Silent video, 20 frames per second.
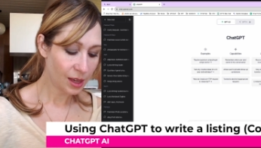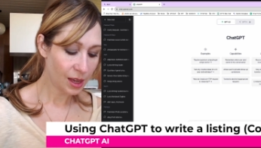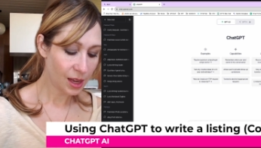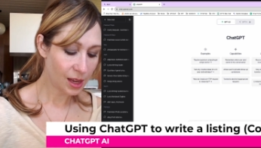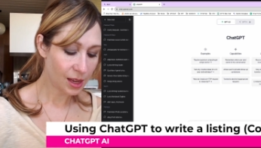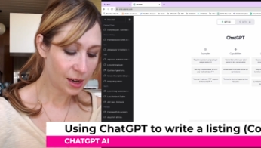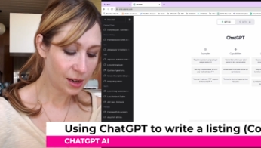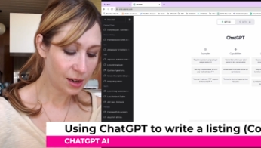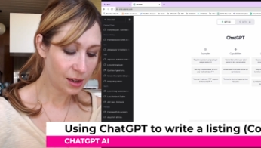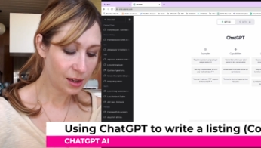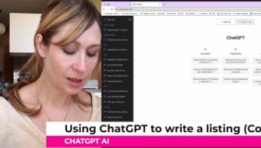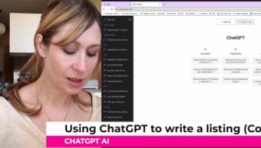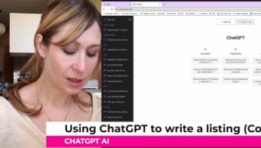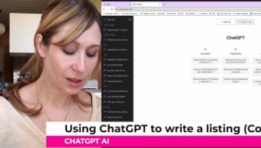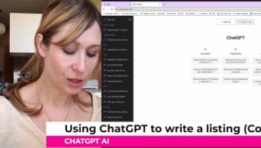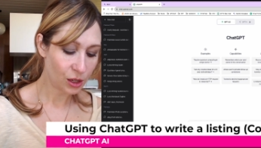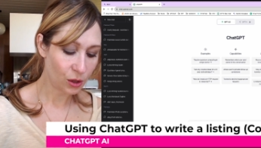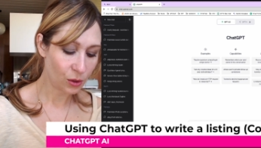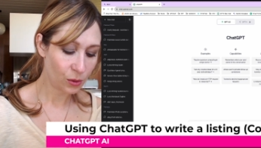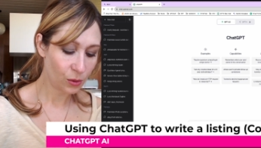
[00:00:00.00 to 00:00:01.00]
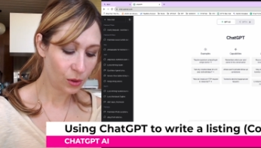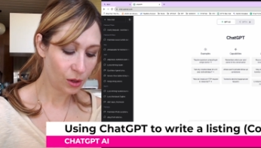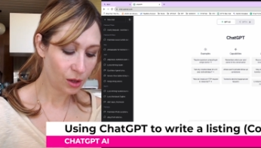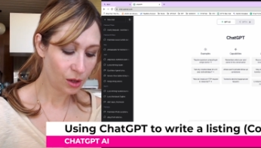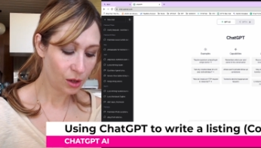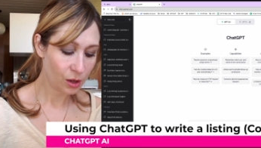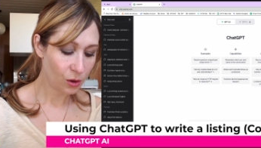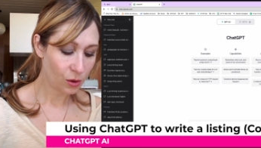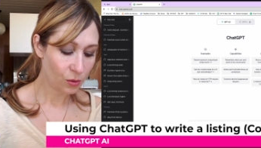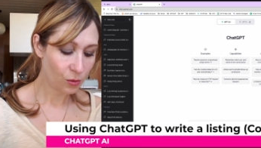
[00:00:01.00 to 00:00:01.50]
Can you
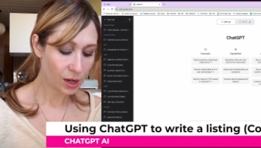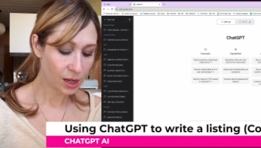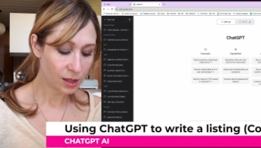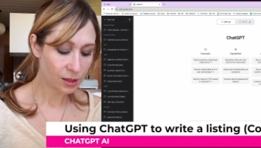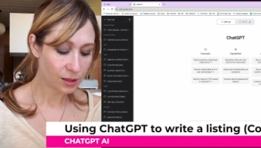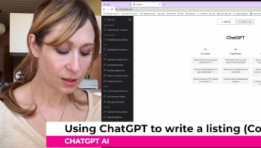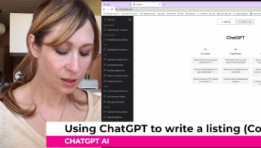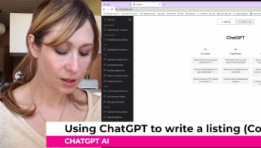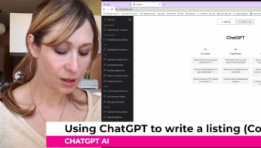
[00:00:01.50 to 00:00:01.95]
write